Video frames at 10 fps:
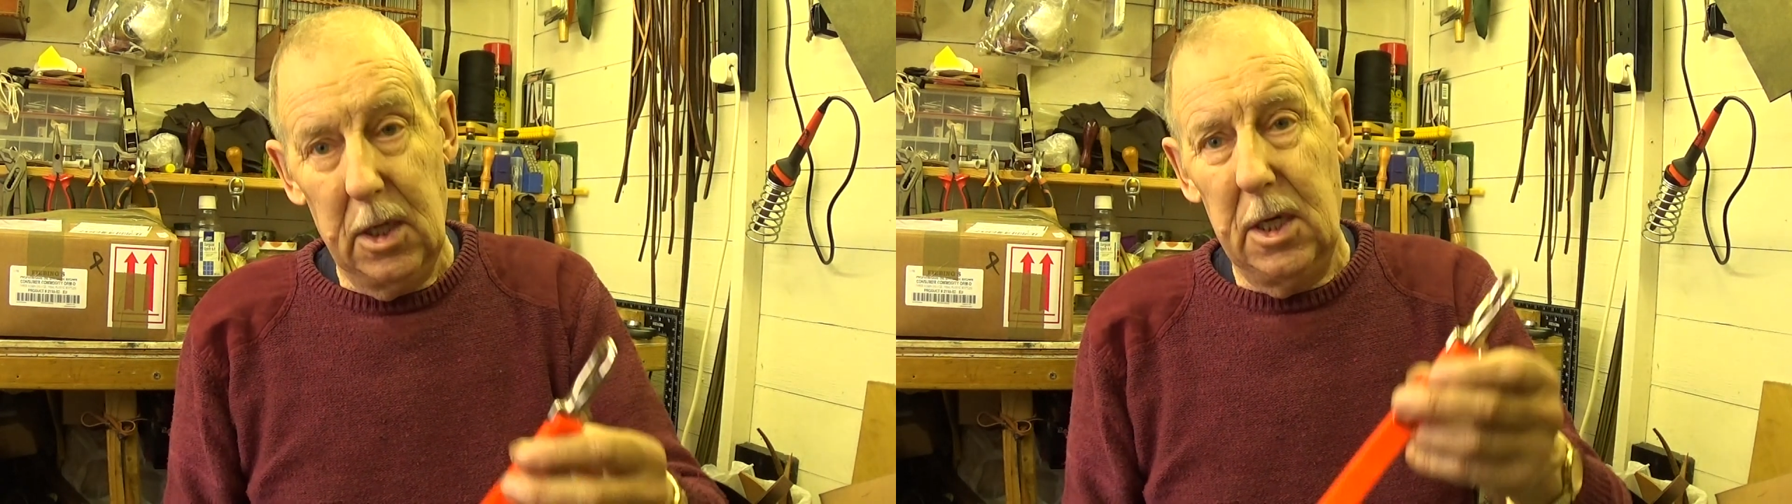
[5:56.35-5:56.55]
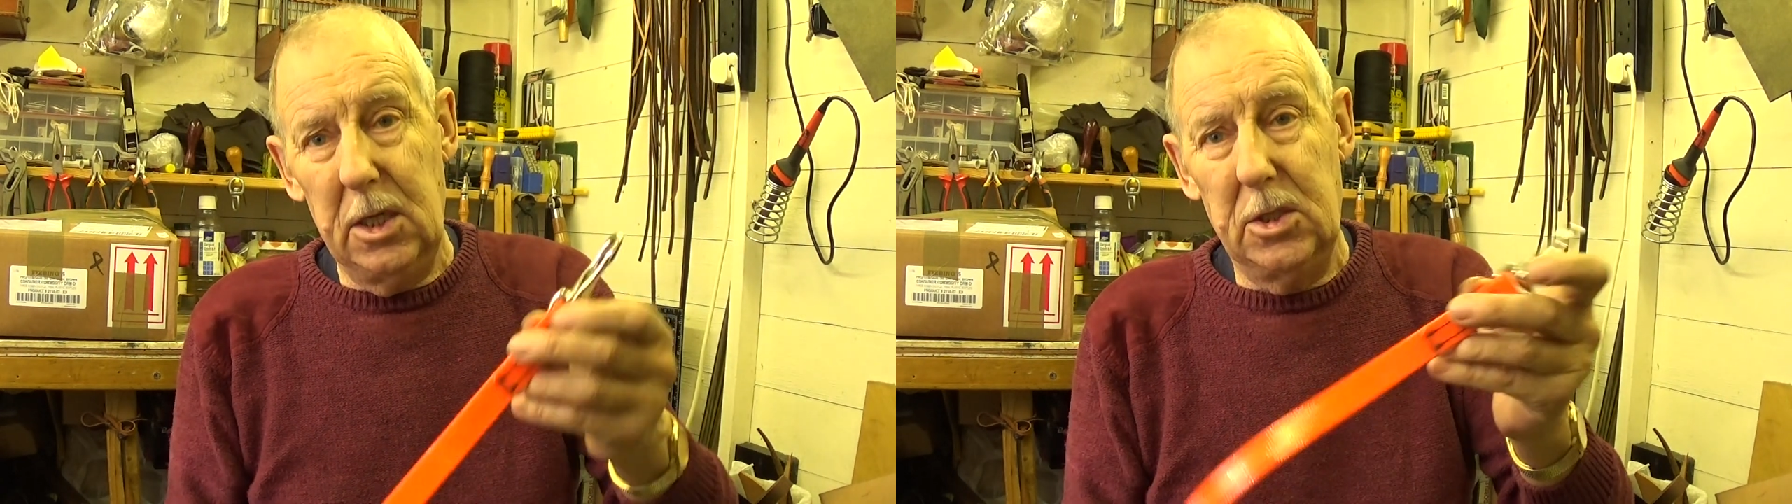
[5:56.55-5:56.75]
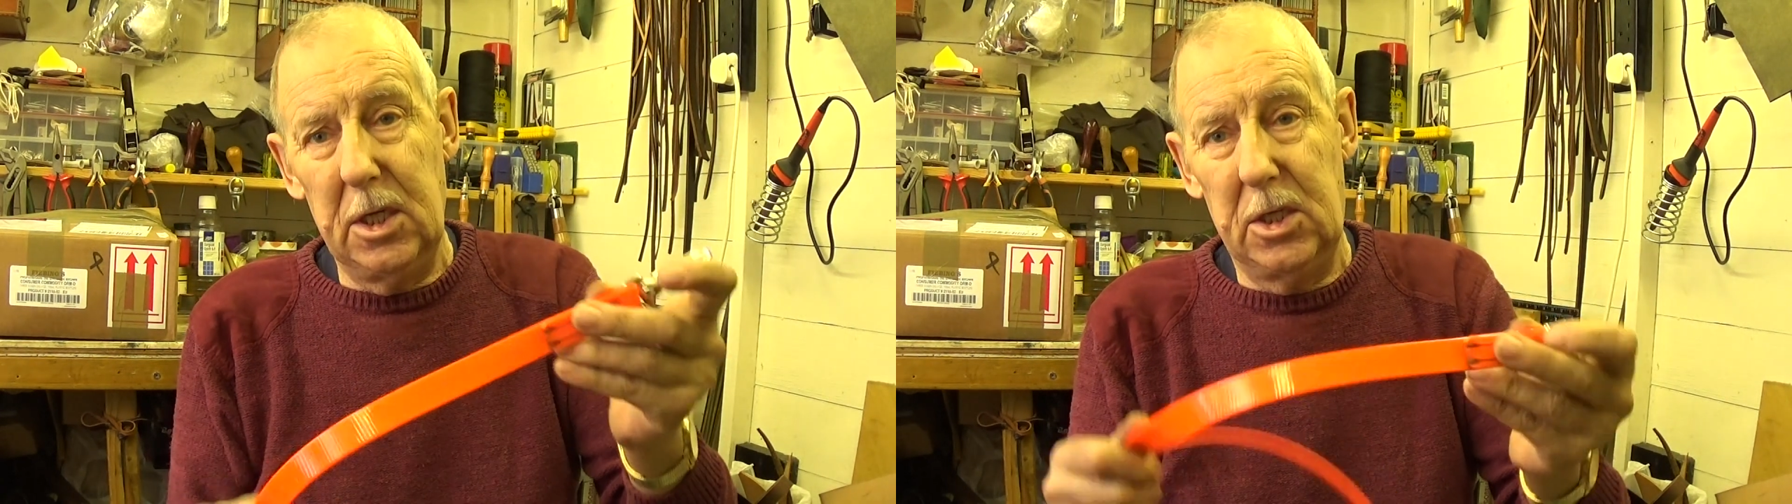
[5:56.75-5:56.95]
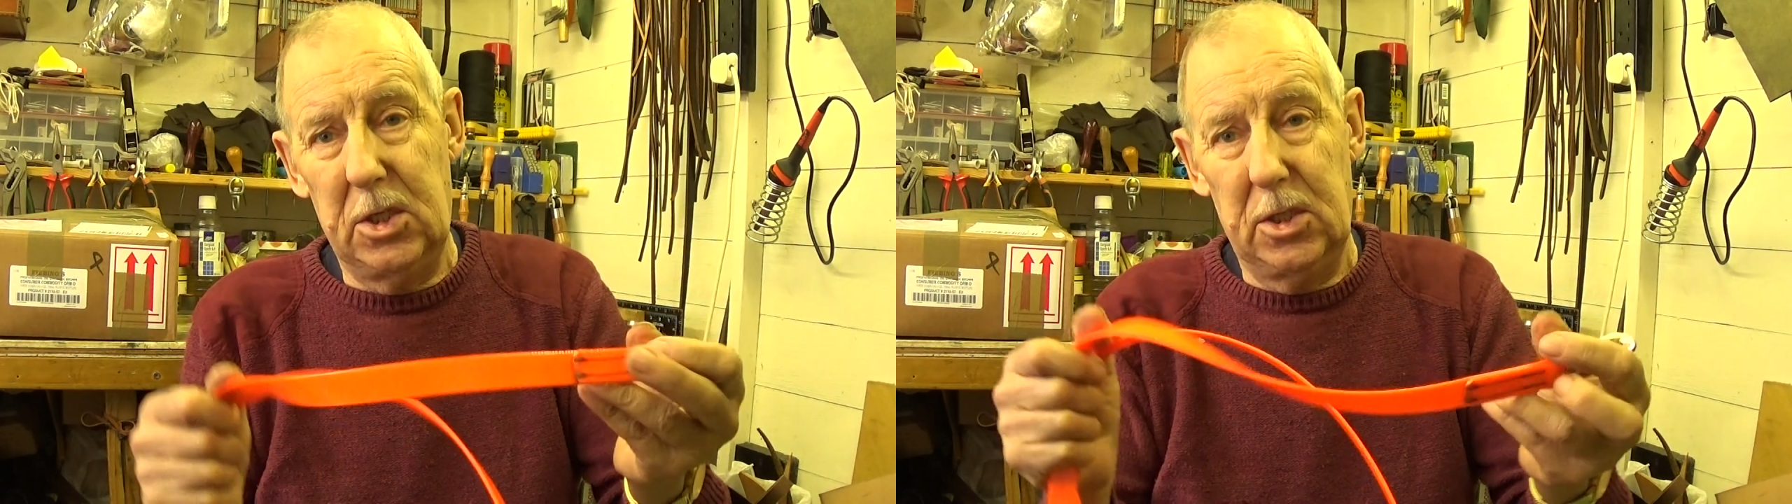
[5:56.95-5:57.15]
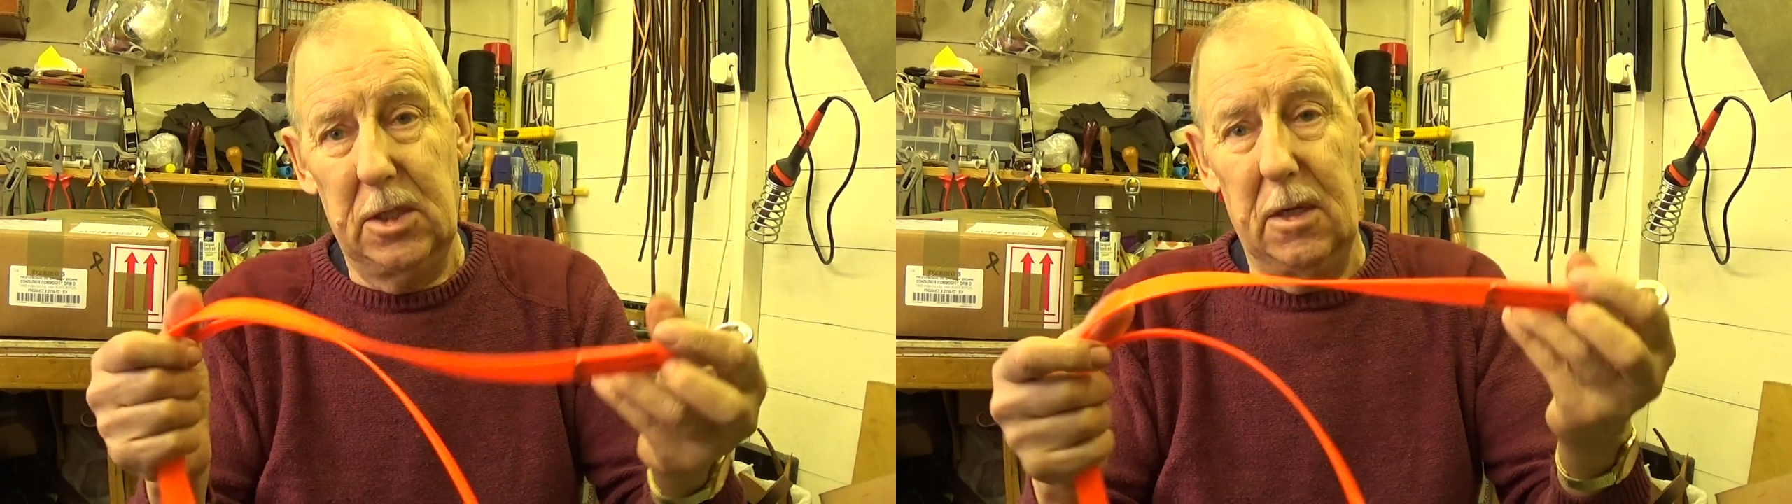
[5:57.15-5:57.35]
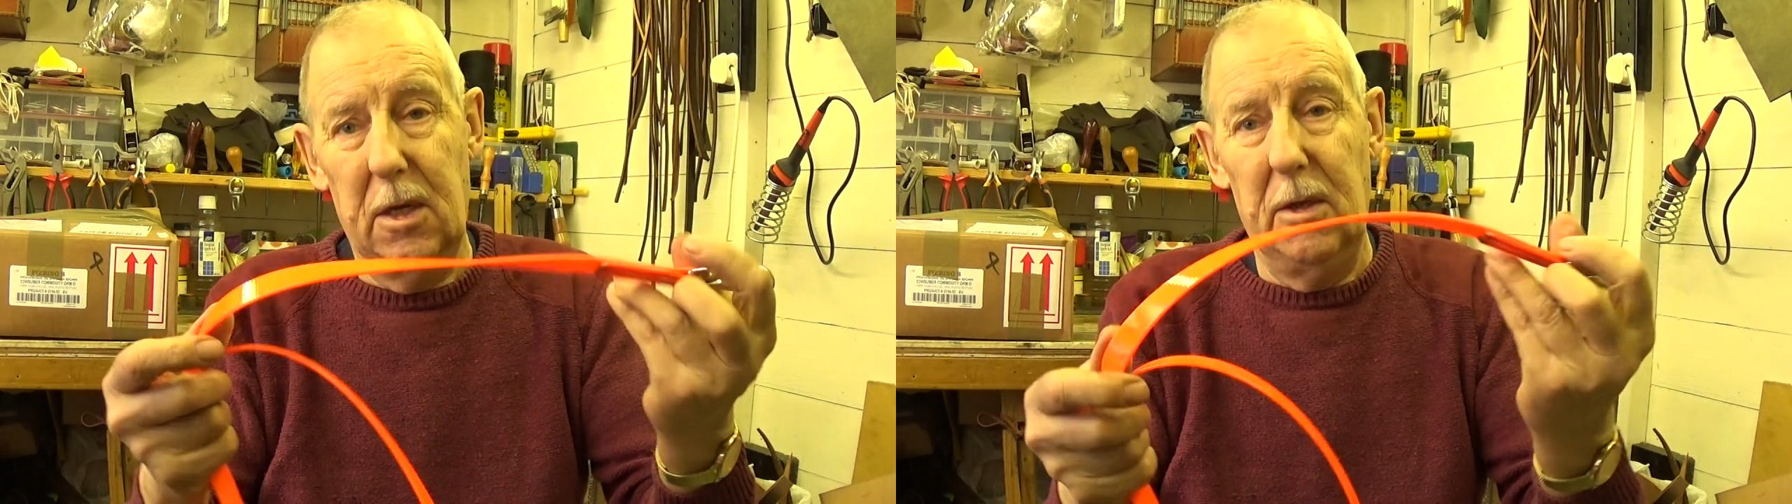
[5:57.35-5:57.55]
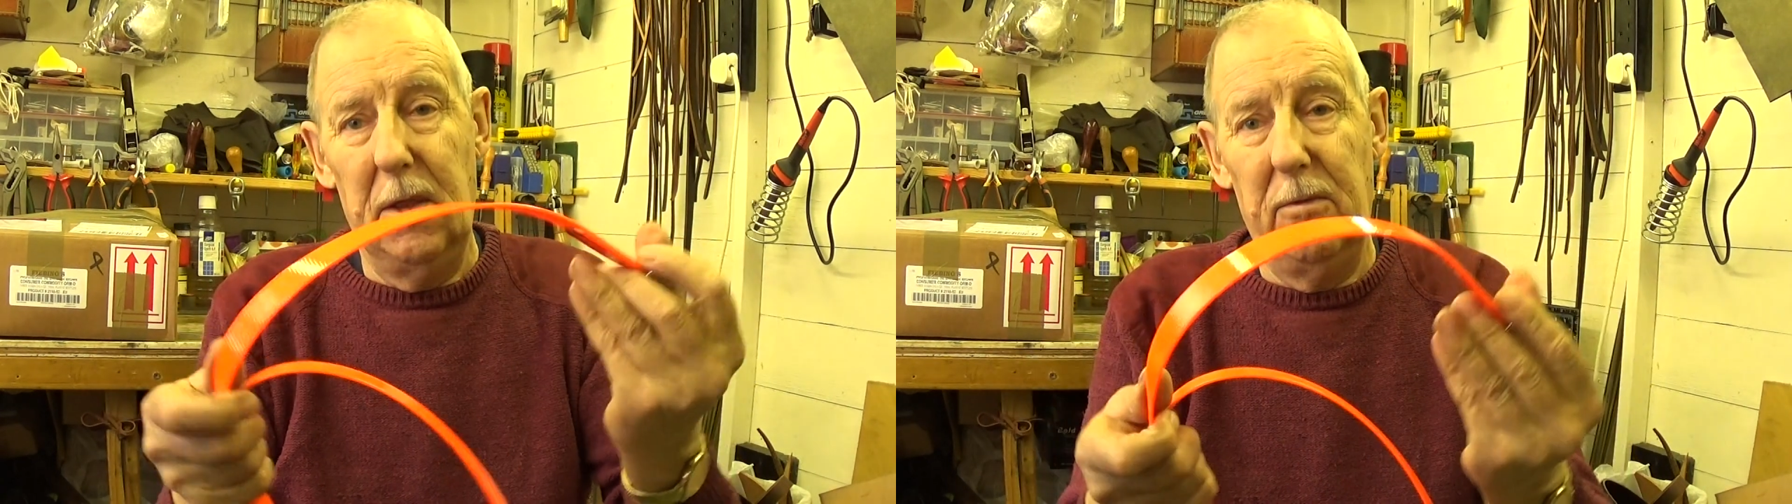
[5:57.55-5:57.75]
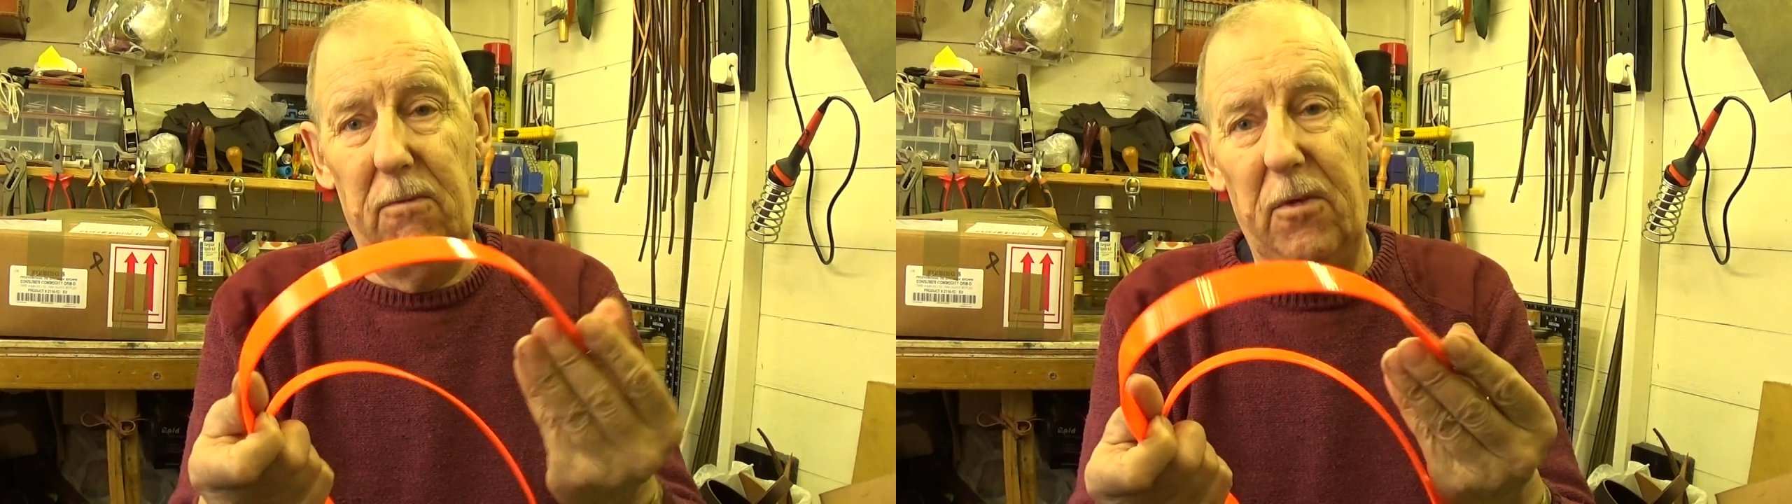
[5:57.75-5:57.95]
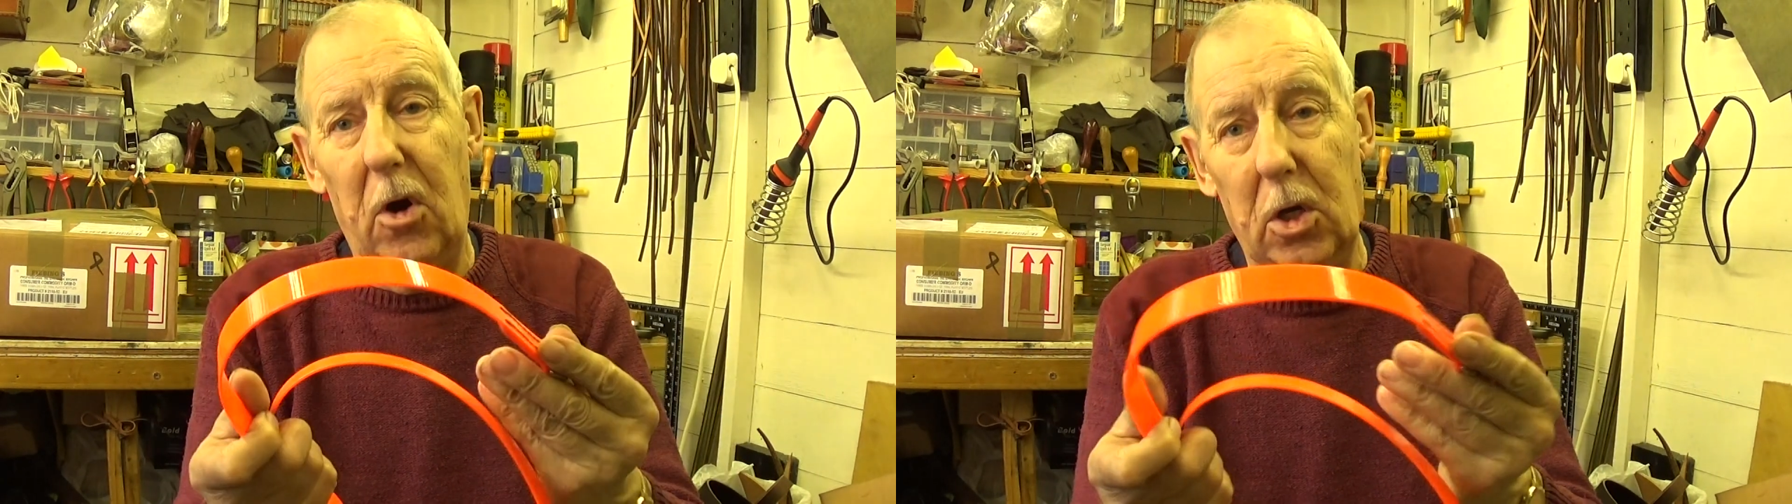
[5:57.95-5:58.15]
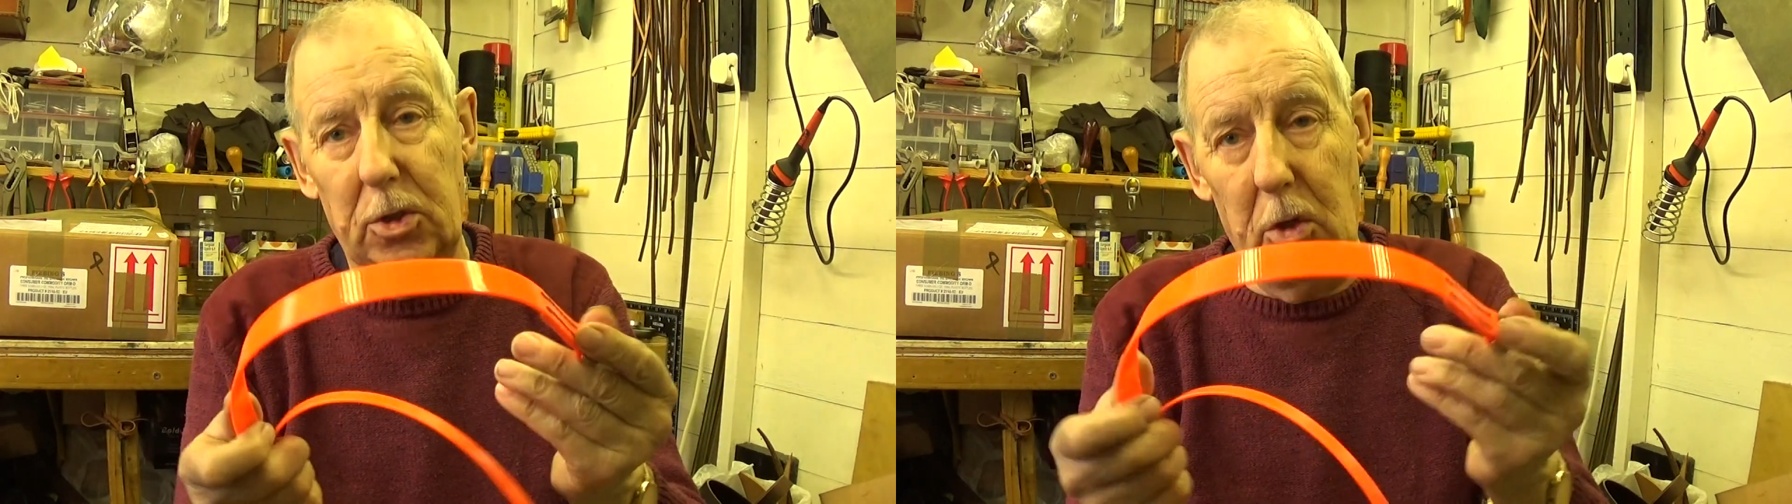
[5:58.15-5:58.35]
is this
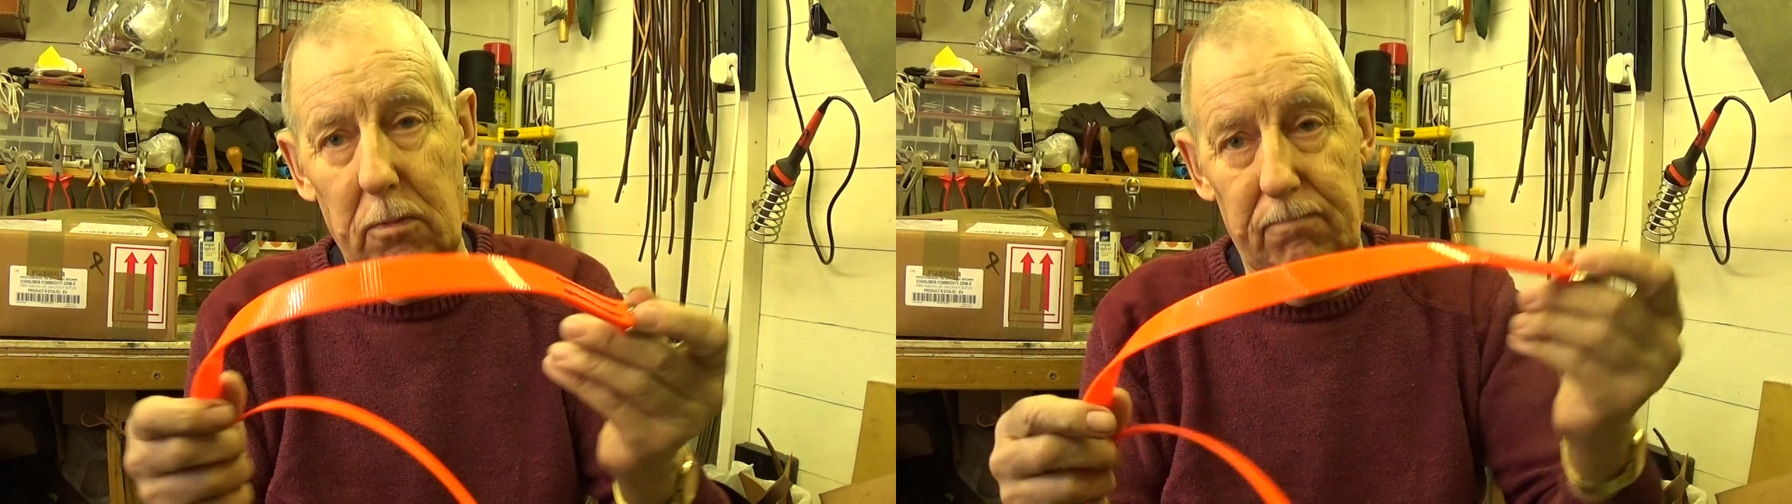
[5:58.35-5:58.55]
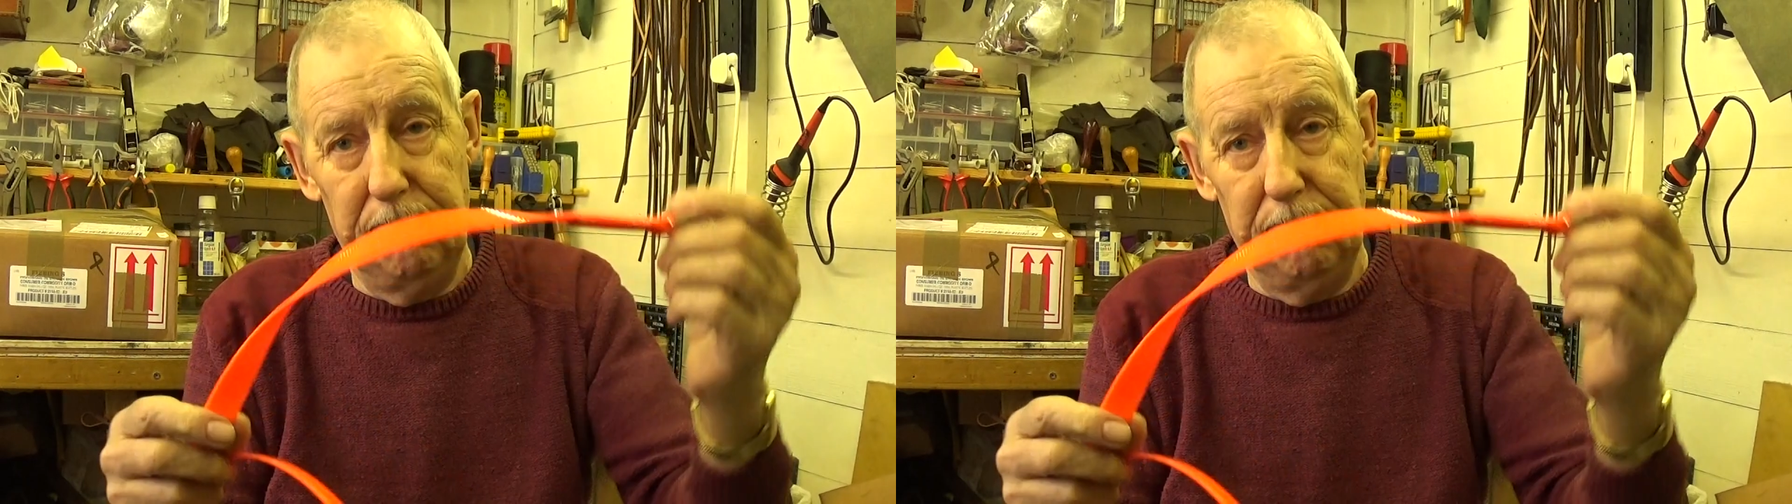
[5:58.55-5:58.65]
Vilodon.